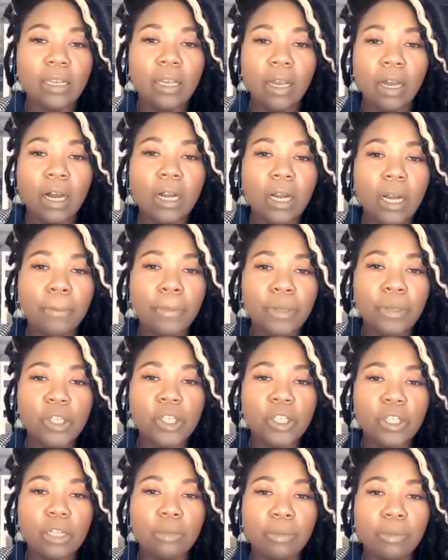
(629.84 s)
A company
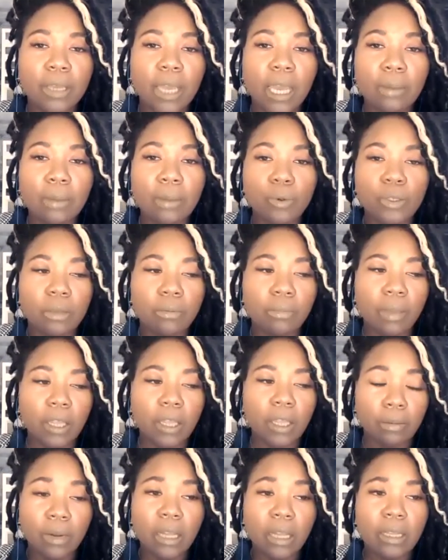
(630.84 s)
should be able to make
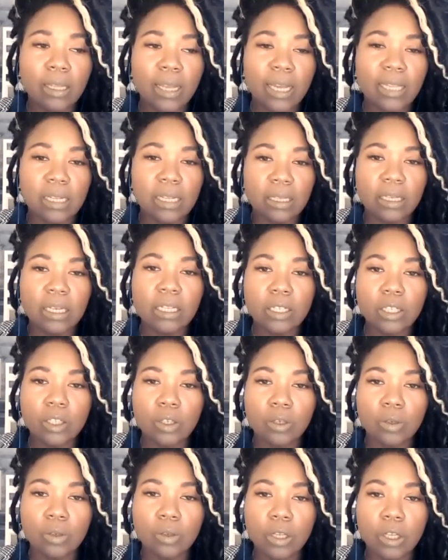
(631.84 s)
the money that it needs
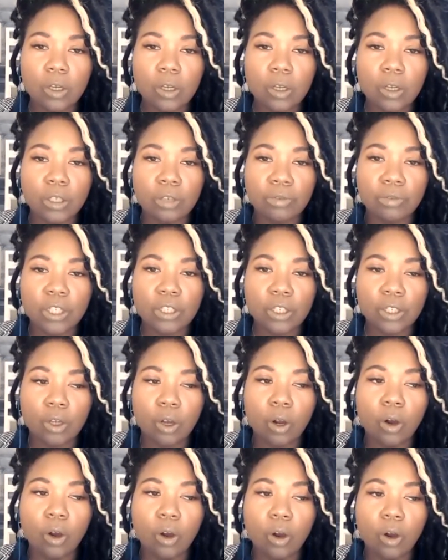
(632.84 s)
to reach its
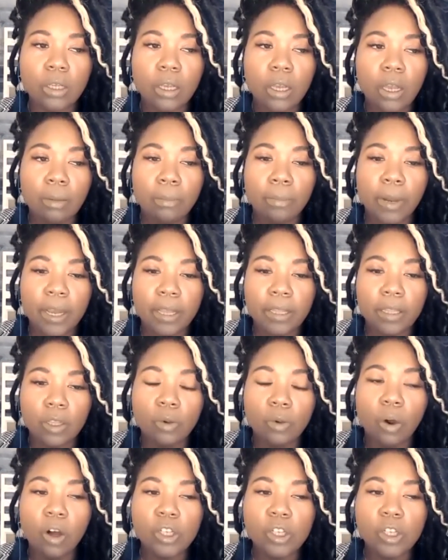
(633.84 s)
goals, but
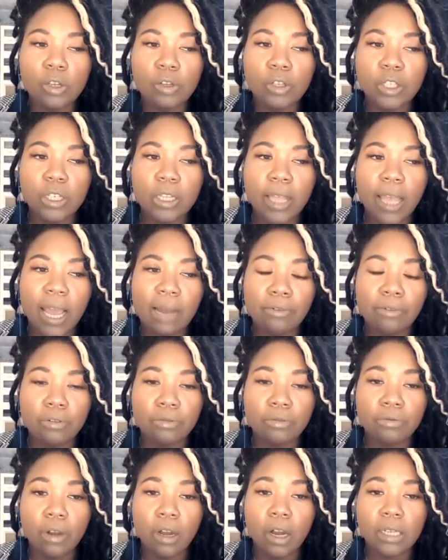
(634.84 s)
you also should have
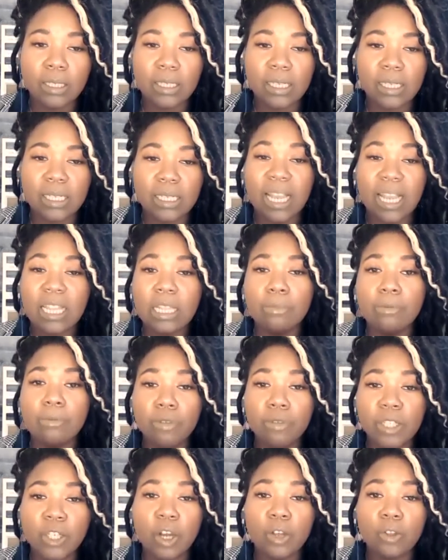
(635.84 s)
a sustainable
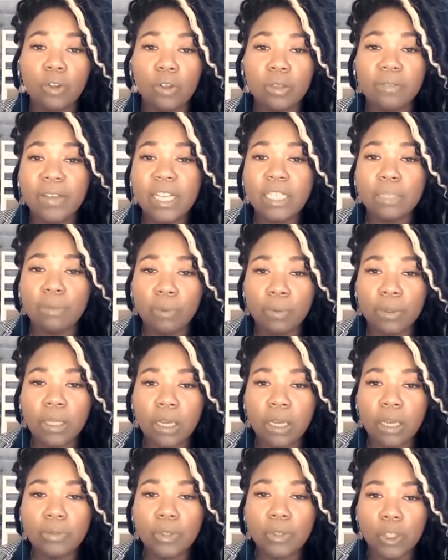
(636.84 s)
return on investment when it
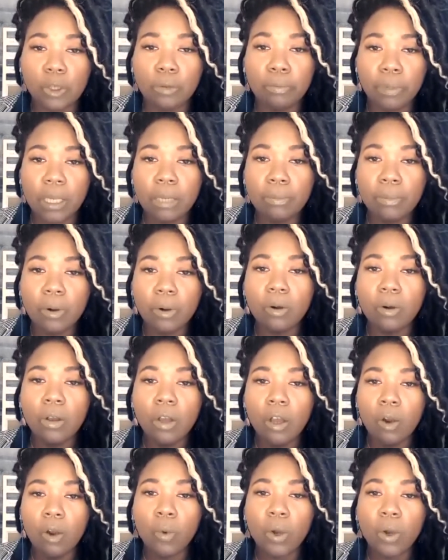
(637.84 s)
comes to your people.
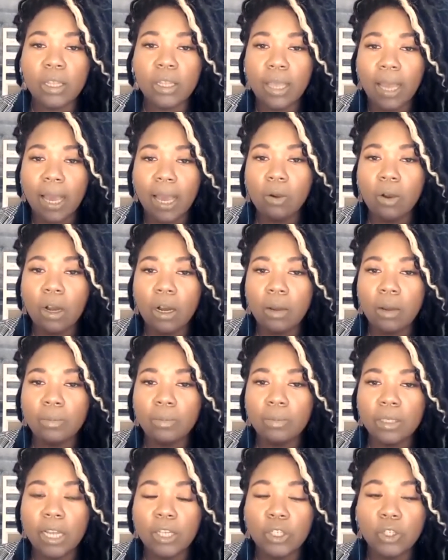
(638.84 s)
What are the
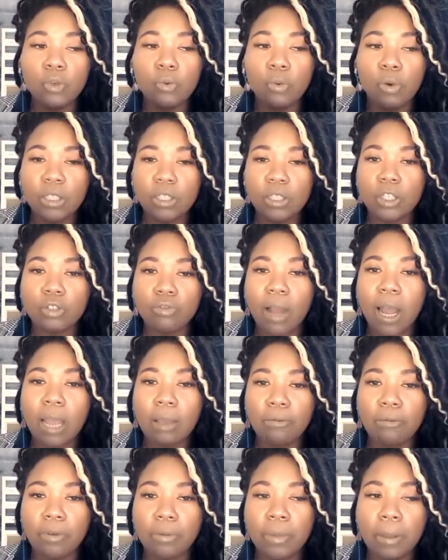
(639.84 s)
outcomes that you want to
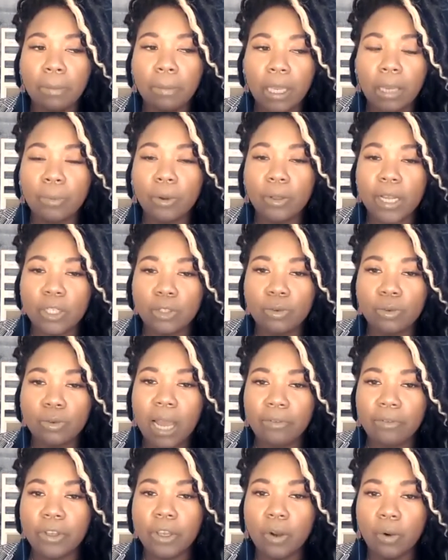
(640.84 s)
drive from the people that you
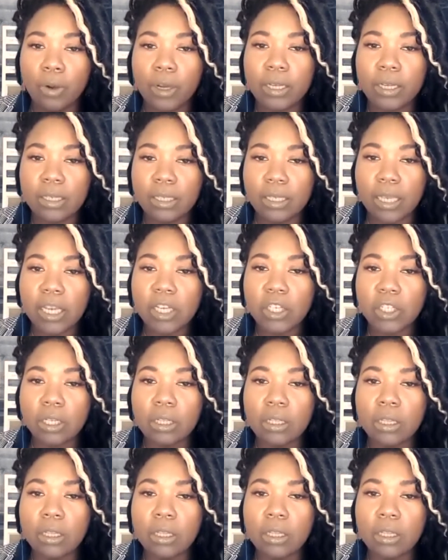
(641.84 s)
have in your organization?